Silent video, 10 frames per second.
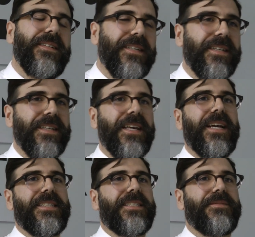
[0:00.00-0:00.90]
And that's yes.
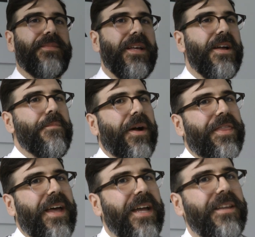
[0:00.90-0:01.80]
where I This
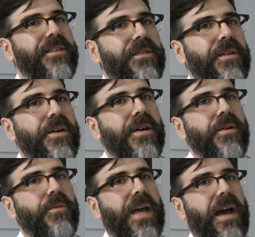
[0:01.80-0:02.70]
But then
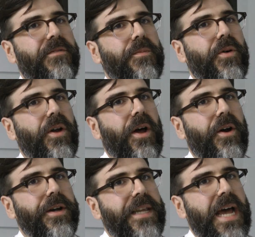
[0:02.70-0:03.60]
we have to put on
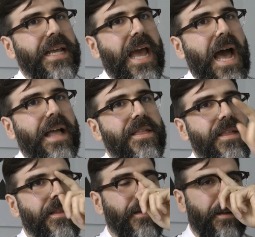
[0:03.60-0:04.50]
our daddy hats